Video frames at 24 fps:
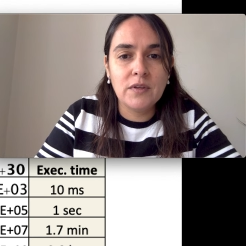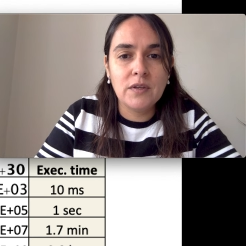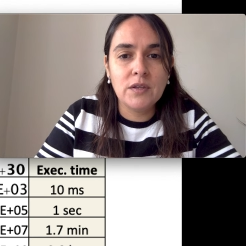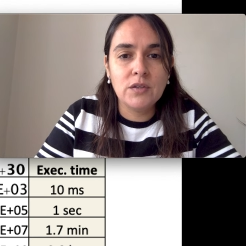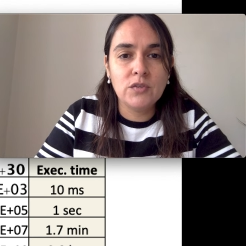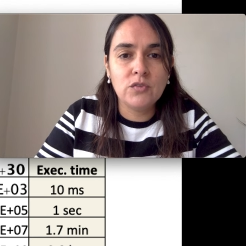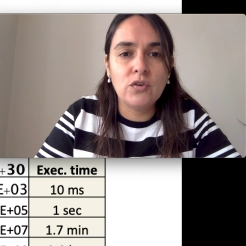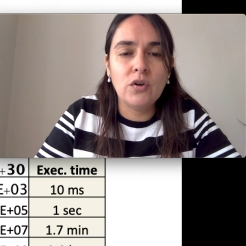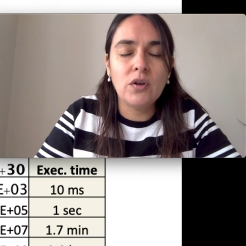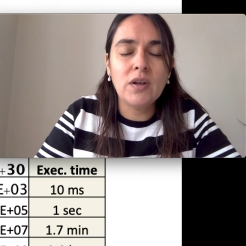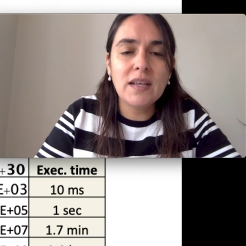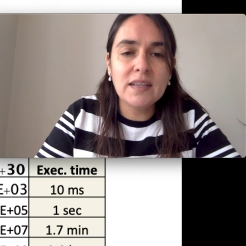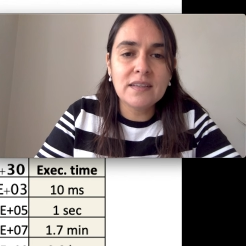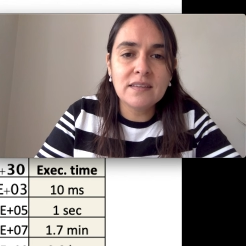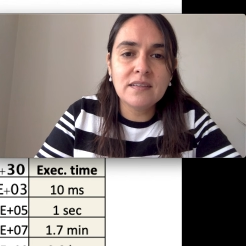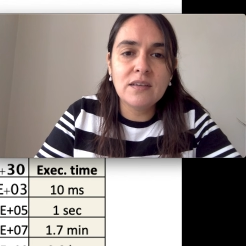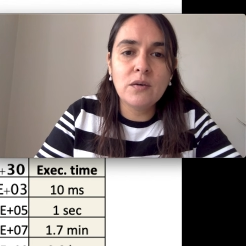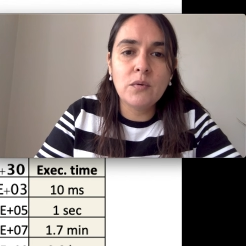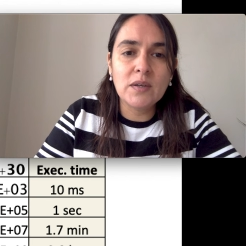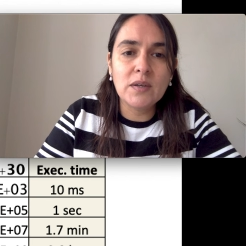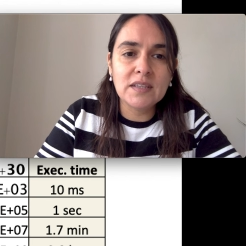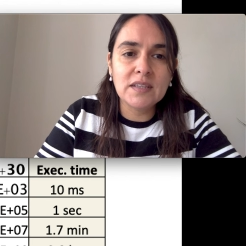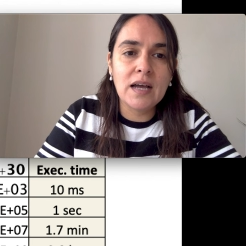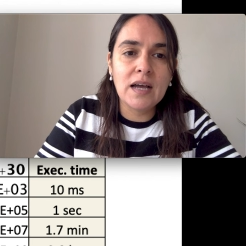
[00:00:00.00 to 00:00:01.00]
So let's see
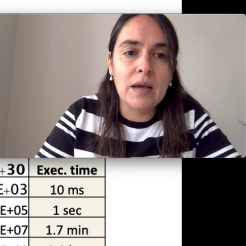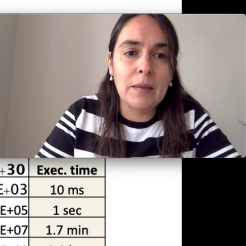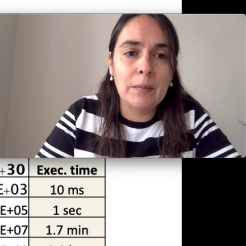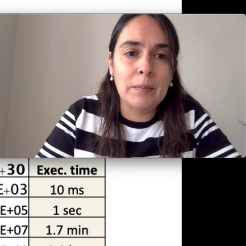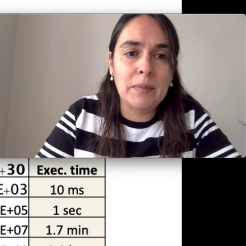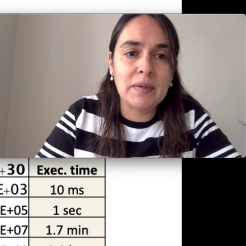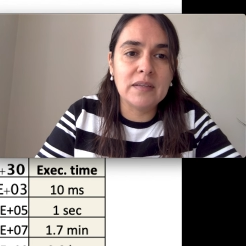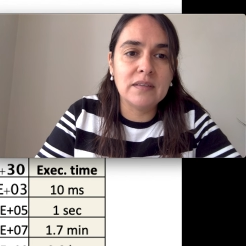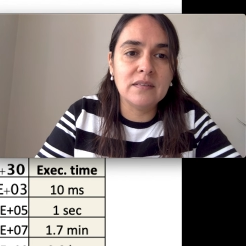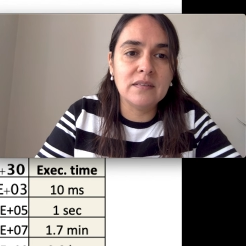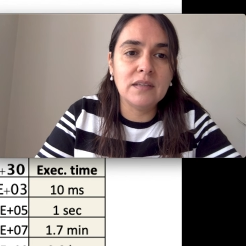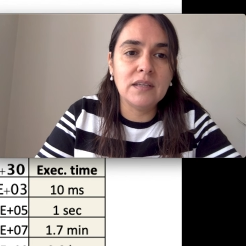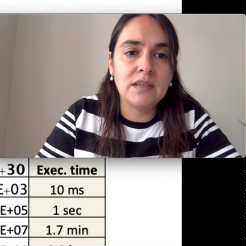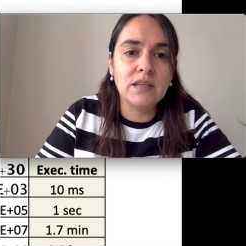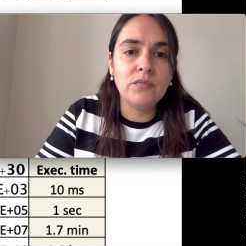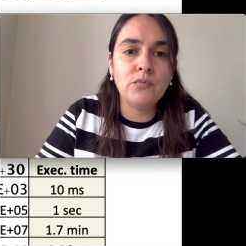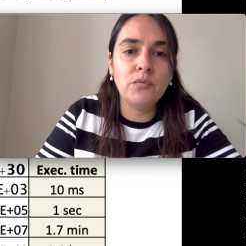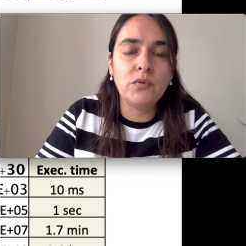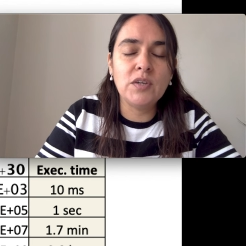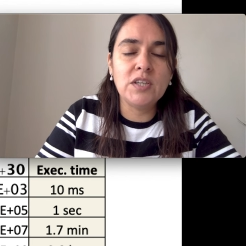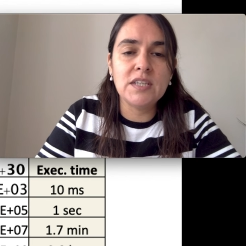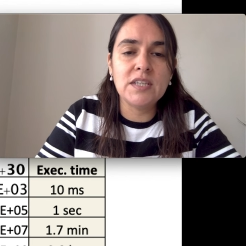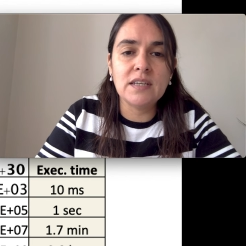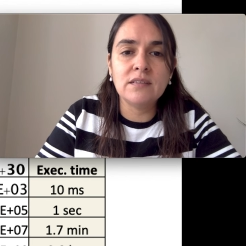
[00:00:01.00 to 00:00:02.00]
what happens if
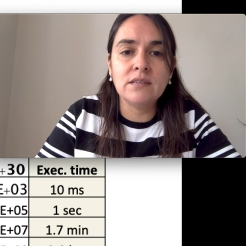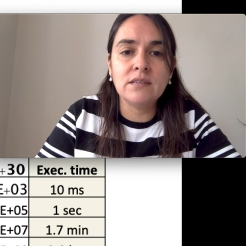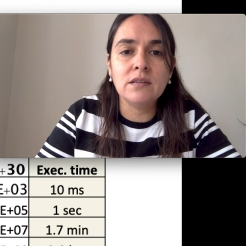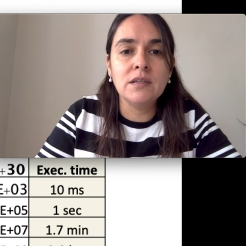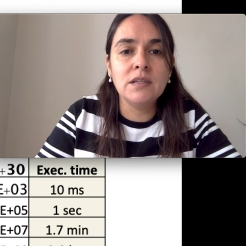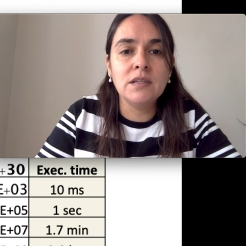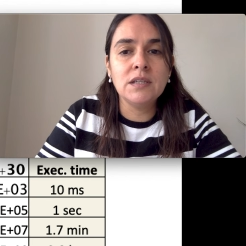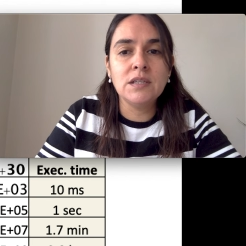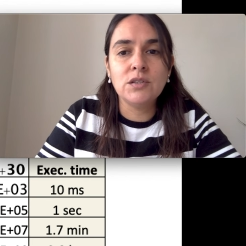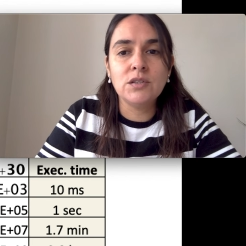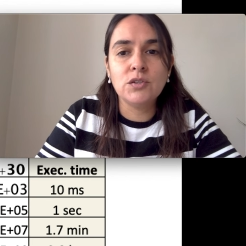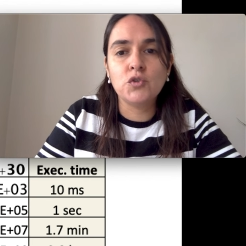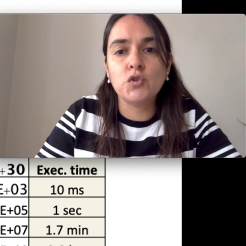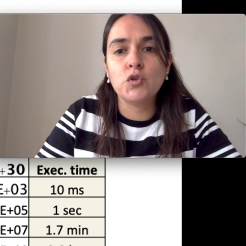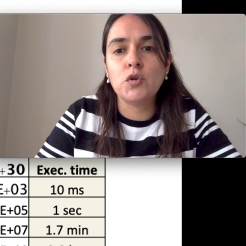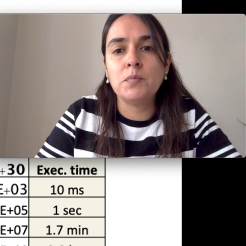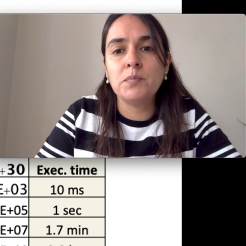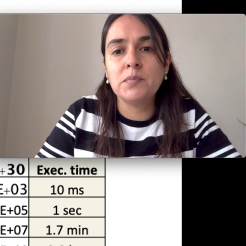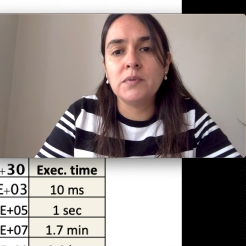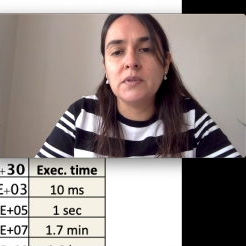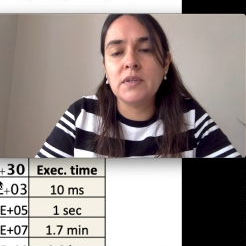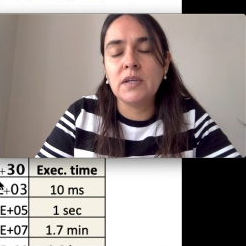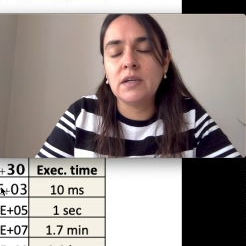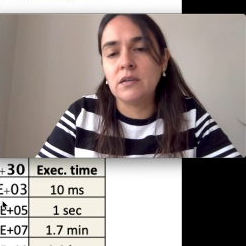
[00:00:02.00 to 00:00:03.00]
we just
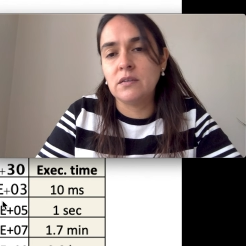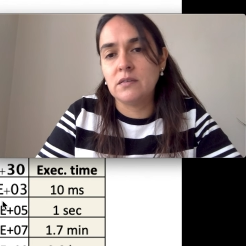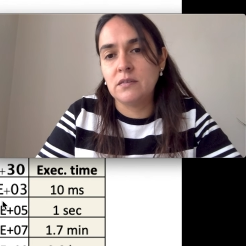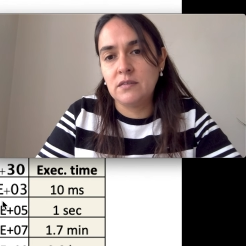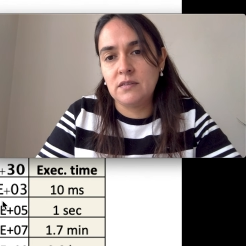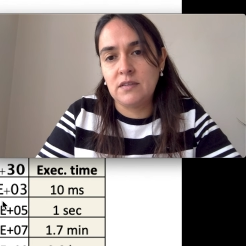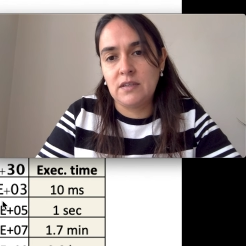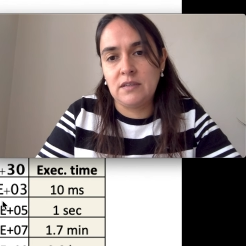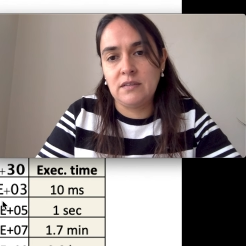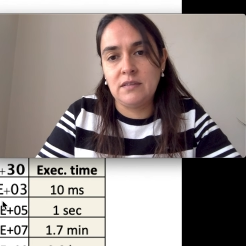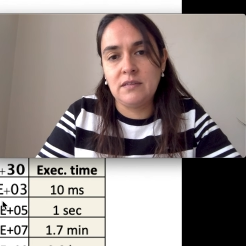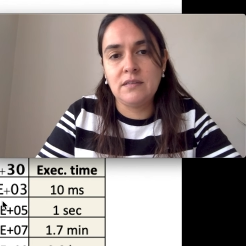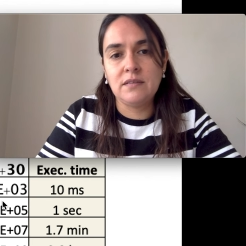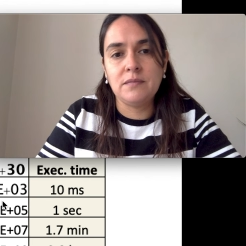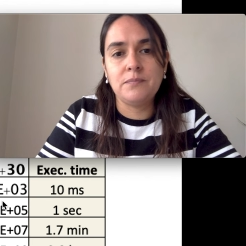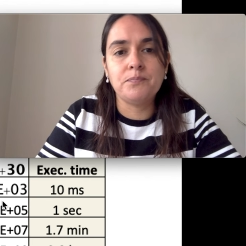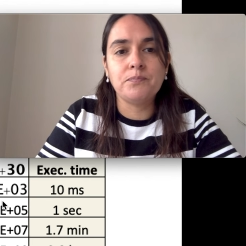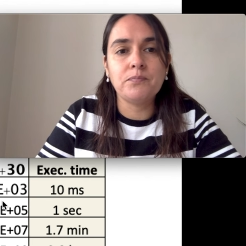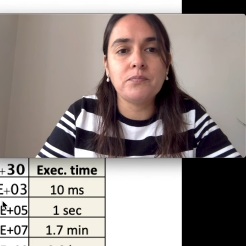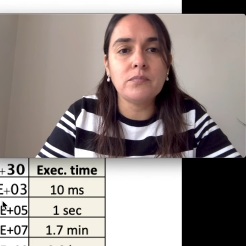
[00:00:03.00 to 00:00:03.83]
drop the constants.